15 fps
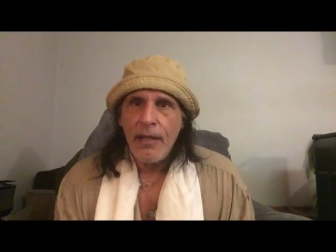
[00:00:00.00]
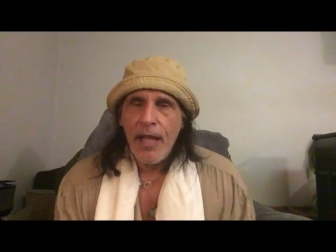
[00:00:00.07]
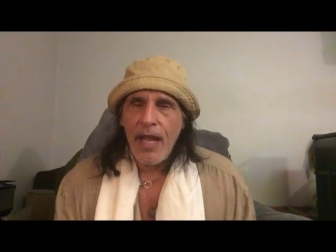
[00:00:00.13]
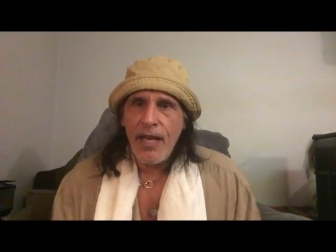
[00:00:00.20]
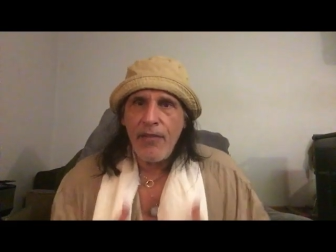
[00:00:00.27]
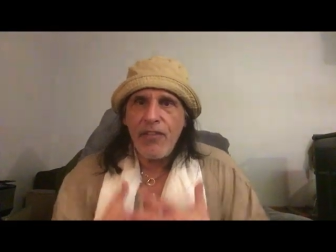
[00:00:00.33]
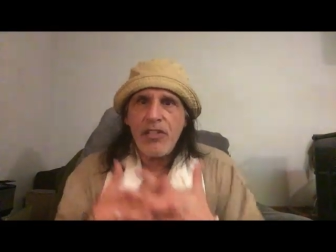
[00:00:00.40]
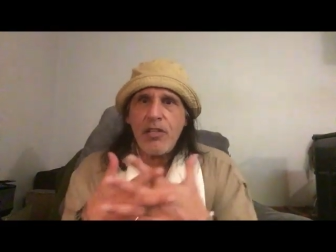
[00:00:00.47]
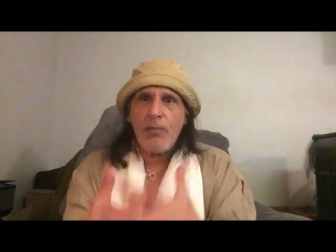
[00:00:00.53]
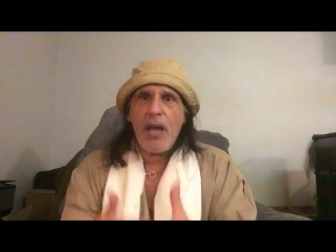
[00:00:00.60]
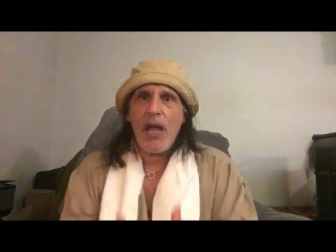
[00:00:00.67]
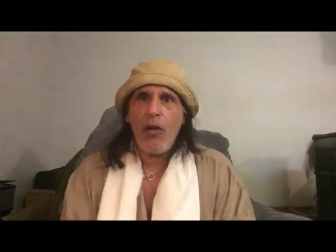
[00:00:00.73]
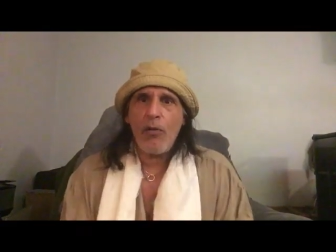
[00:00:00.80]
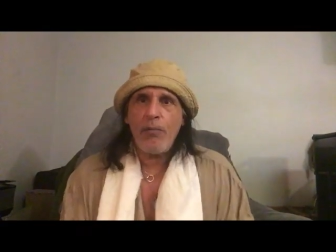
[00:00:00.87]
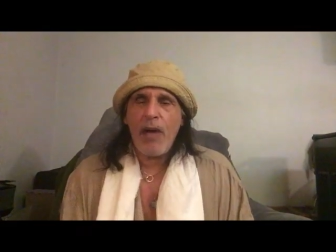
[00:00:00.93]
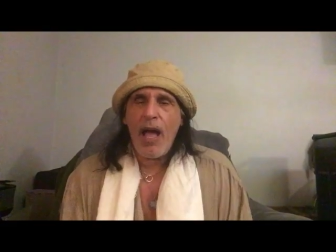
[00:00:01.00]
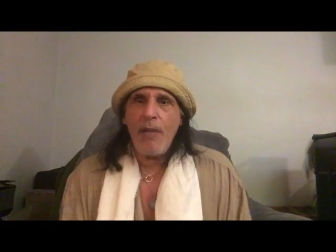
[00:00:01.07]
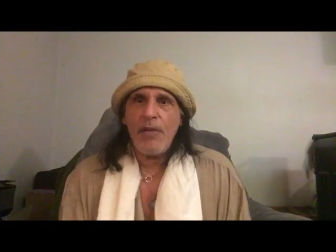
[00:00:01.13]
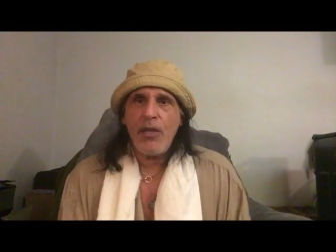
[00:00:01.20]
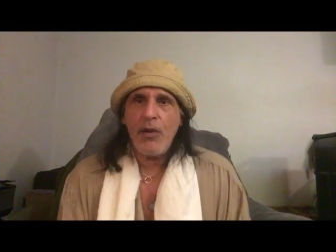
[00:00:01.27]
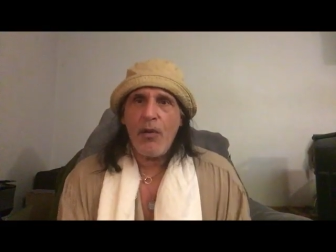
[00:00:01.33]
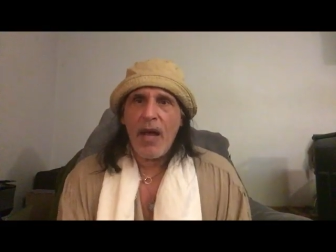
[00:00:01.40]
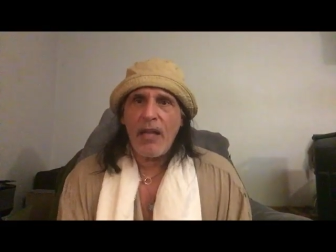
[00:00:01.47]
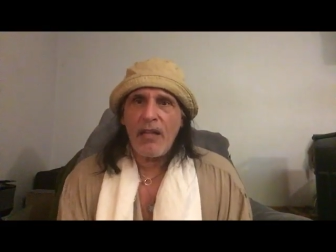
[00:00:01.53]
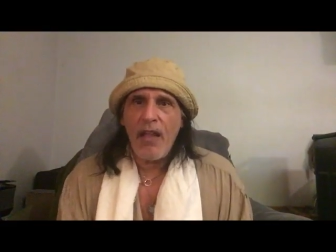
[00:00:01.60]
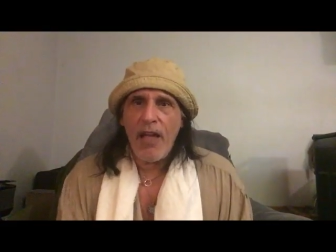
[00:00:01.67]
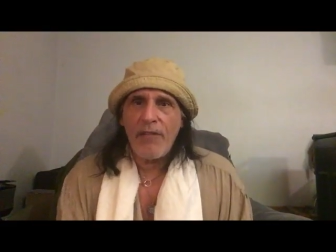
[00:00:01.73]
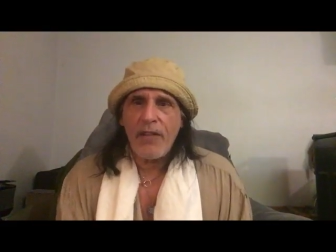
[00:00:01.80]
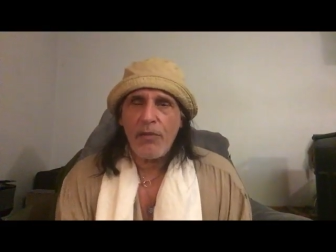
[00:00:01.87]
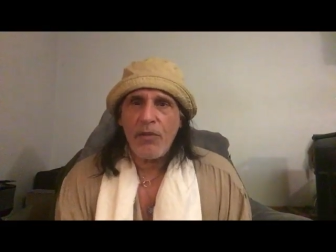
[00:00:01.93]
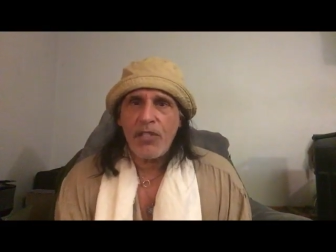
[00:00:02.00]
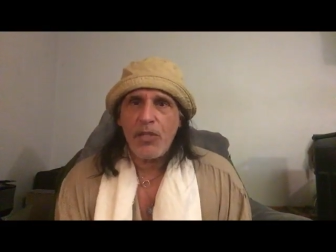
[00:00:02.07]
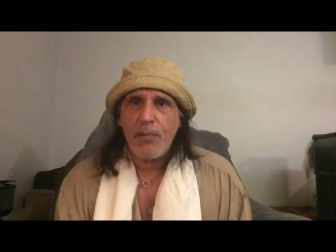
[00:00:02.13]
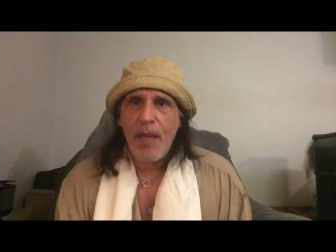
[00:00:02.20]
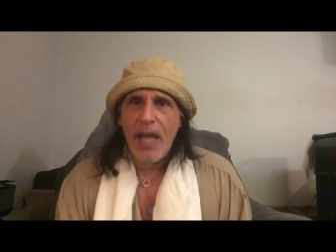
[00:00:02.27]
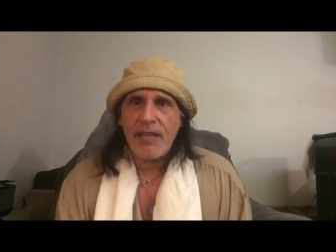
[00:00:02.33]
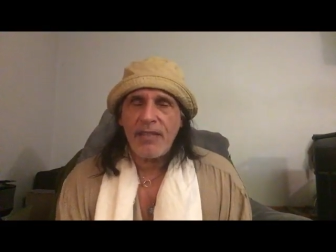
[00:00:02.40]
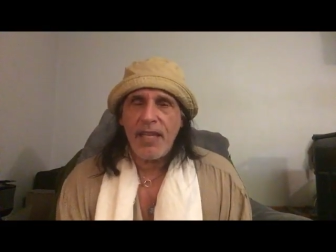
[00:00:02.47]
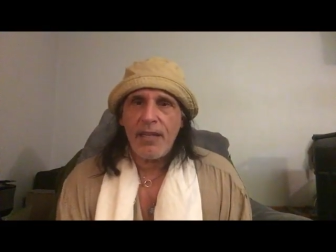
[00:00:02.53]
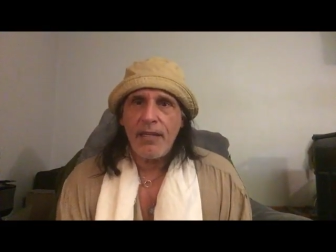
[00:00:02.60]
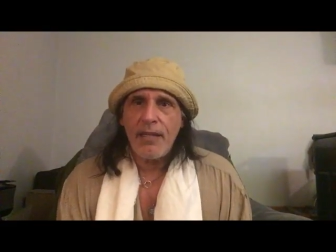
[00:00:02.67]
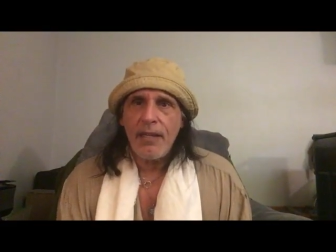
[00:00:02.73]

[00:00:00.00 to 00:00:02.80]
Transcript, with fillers: And even to my own mommy, who I loved and respected.